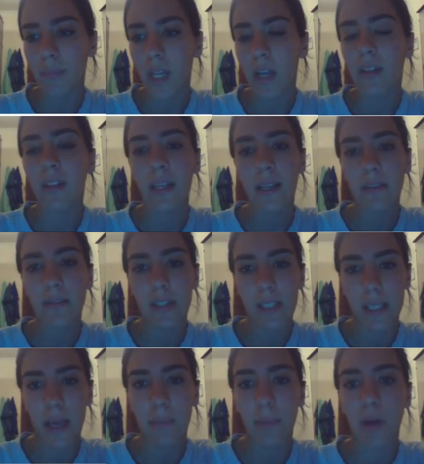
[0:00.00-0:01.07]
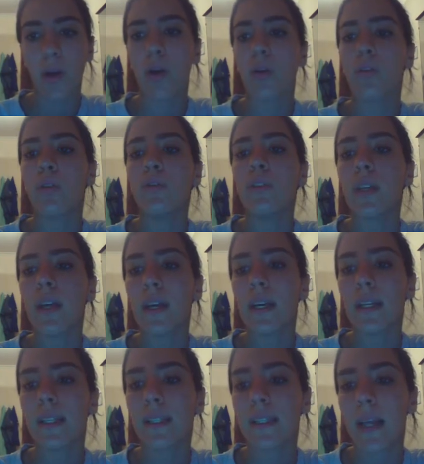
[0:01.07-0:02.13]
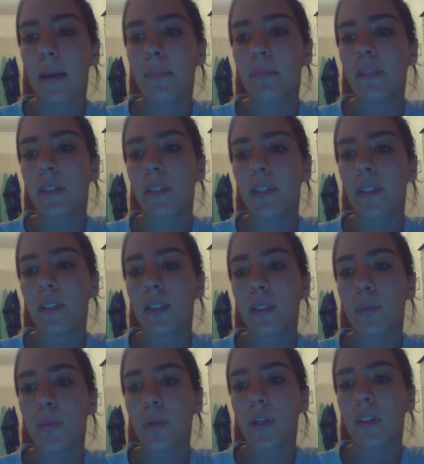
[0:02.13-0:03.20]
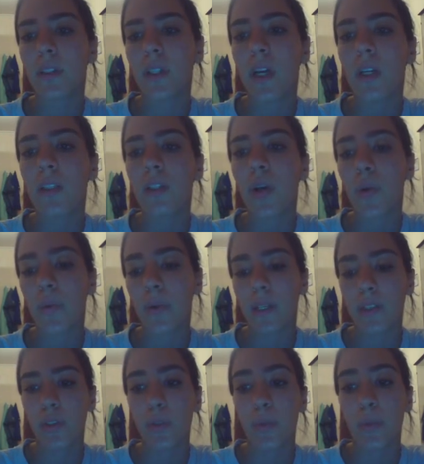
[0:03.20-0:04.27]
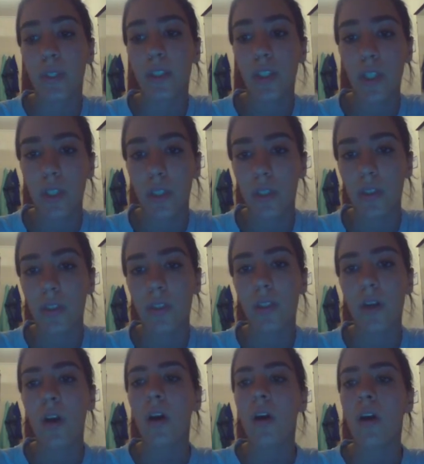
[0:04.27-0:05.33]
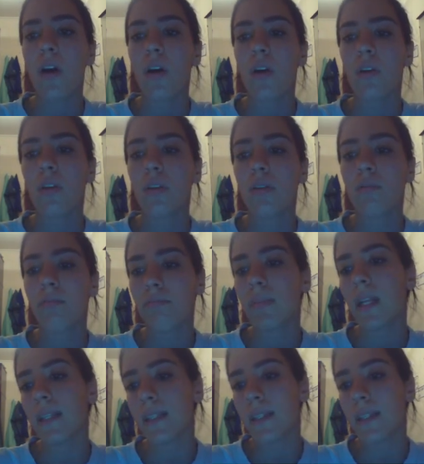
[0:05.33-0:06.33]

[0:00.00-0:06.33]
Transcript: leave the same code, except we're not going to return. Or let's